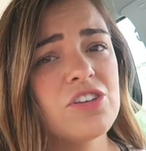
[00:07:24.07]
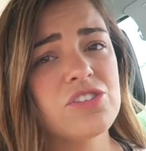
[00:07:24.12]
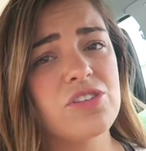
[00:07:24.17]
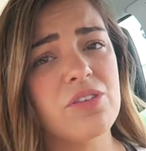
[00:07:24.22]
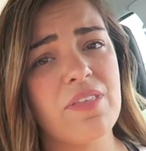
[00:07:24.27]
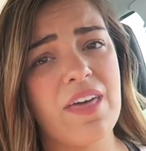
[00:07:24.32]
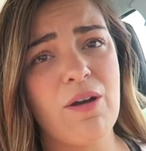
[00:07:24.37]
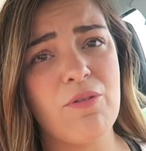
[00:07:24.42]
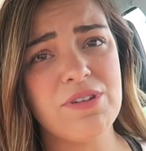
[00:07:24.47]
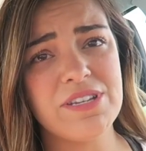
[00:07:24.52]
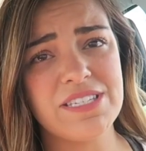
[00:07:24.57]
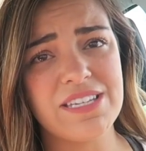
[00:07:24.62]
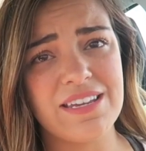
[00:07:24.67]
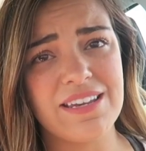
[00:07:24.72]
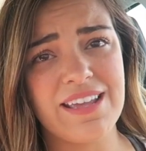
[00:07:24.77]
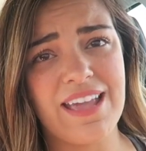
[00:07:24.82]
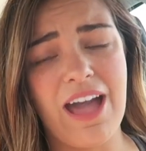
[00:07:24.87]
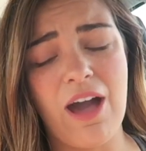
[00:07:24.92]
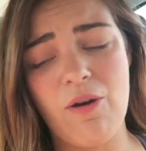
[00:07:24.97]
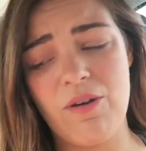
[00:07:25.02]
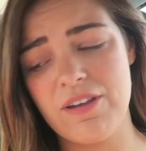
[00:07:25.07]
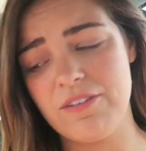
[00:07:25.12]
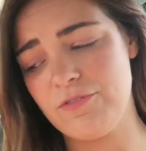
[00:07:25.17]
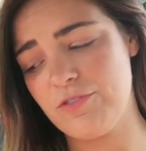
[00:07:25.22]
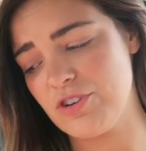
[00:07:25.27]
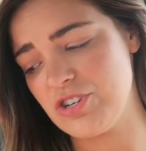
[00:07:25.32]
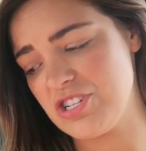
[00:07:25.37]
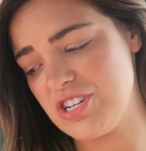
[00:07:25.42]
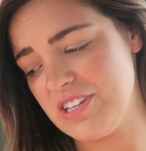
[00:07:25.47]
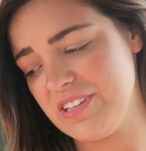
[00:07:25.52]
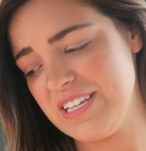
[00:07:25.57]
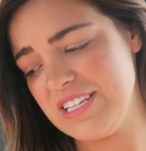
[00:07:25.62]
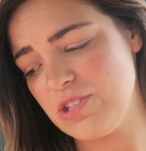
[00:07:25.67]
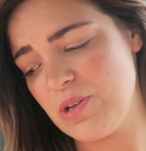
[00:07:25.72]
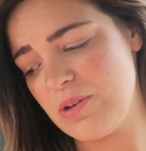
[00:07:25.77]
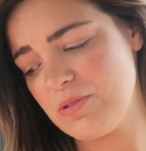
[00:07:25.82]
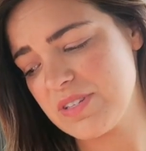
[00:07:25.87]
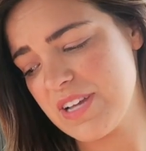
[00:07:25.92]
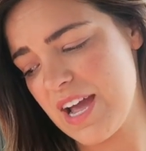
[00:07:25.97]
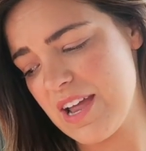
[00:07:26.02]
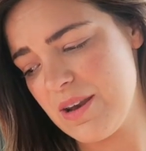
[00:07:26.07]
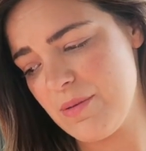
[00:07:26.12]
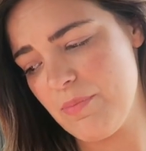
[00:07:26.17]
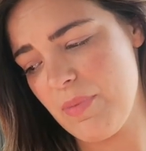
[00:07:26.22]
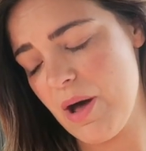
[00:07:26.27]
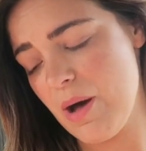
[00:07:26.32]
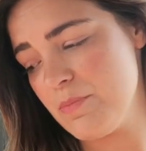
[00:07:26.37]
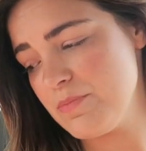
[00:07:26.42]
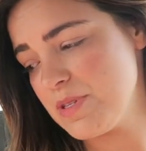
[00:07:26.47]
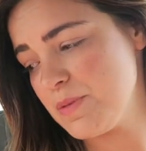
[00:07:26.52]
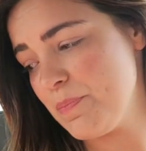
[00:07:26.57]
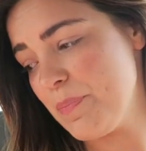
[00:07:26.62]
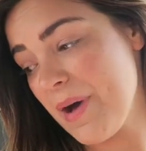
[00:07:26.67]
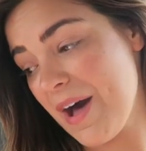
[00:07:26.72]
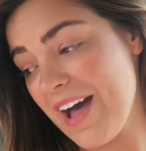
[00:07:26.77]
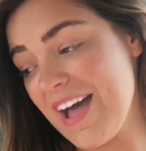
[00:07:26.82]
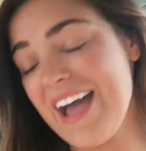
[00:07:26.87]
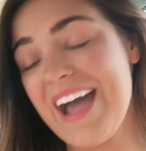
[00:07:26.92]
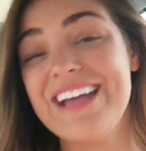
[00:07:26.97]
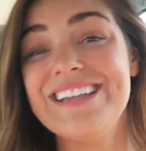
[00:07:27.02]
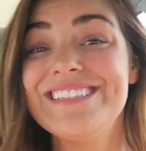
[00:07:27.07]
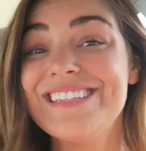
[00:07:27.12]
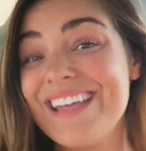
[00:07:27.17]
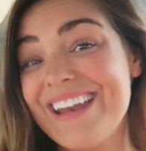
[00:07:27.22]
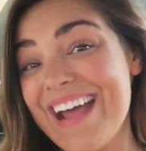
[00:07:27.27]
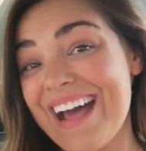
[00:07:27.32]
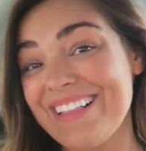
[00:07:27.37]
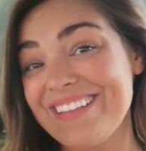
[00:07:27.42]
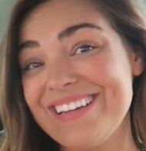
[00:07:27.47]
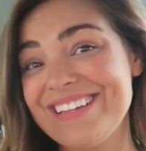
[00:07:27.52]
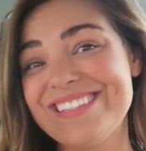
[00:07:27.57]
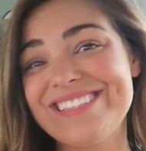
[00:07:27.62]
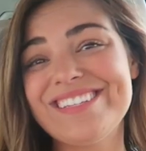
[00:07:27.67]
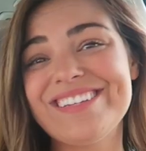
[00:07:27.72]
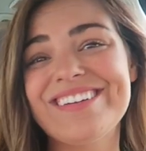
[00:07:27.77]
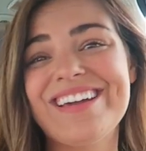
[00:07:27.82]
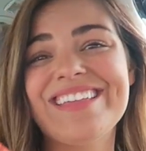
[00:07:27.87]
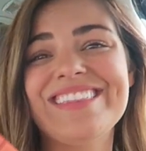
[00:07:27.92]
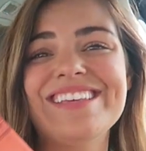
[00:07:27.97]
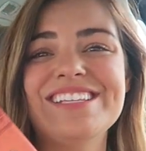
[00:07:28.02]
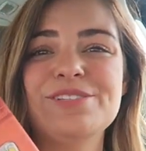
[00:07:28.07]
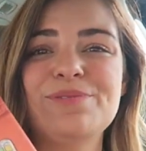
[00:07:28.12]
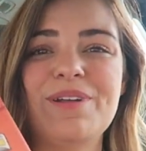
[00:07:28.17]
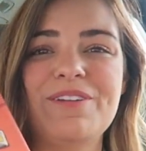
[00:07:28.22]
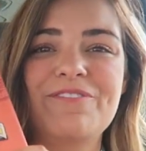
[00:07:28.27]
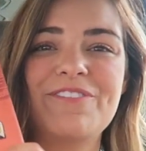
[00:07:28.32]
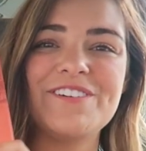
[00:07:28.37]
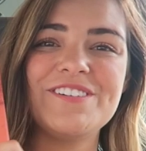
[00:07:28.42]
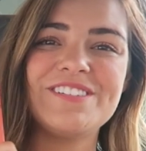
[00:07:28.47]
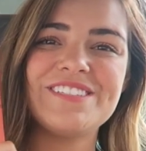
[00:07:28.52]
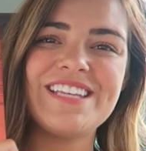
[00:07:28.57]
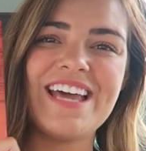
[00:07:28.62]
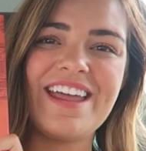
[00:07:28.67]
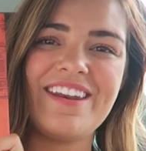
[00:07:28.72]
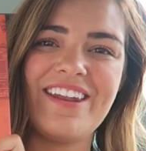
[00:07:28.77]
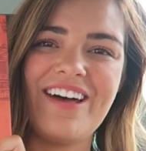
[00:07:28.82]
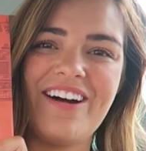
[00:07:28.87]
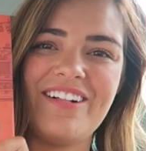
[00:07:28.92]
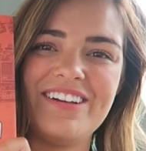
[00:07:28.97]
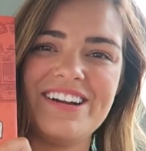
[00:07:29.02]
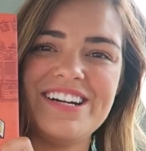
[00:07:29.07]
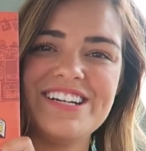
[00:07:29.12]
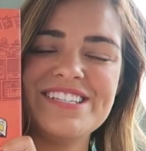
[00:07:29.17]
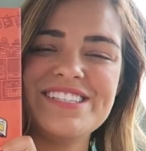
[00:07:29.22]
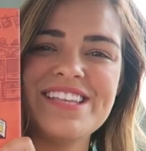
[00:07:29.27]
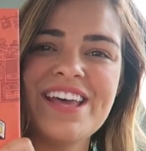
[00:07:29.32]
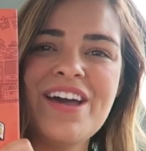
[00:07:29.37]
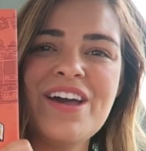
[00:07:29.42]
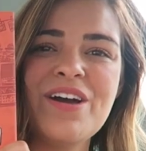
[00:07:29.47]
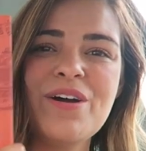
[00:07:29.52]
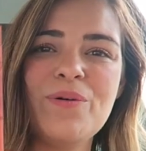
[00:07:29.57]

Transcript: So that one didn't count, unfortunately. So I was kind of bummed, but I did at least still get this one for ten dollars,